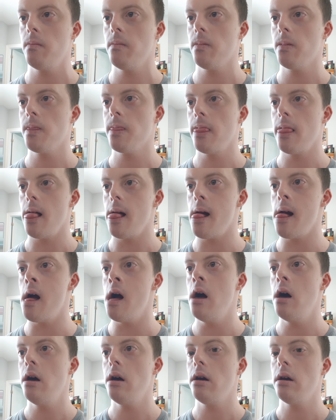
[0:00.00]

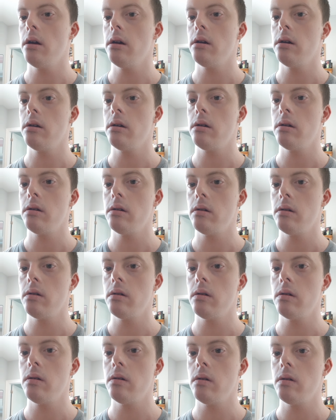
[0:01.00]

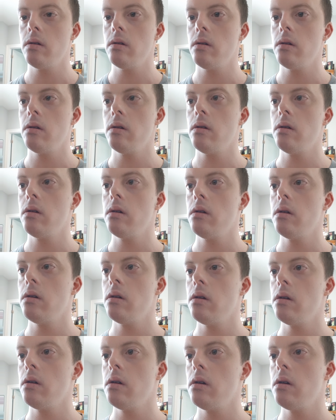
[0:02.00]

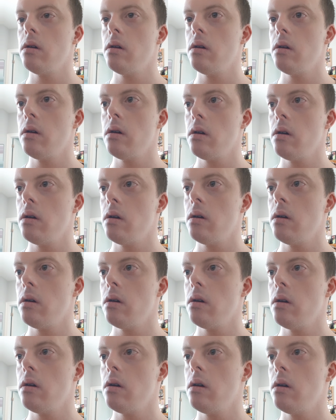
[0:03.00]

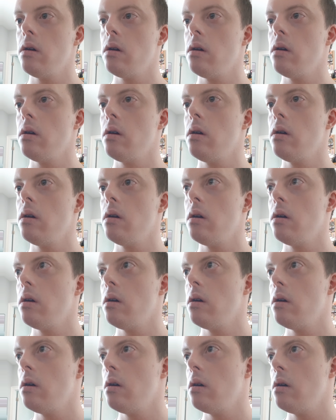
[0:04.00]

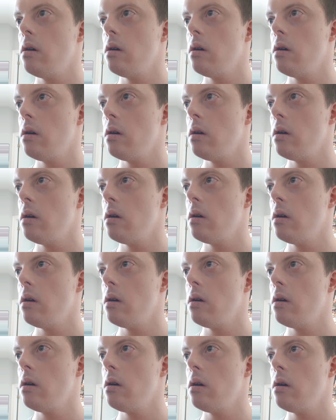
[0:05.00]

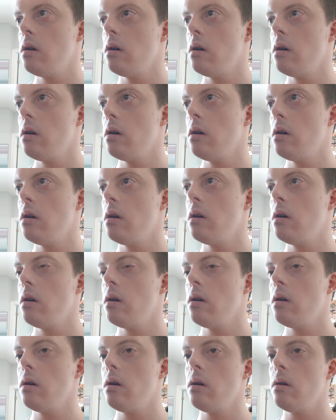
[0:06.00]

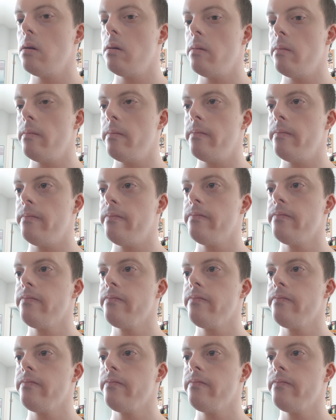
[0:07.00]
[no speech]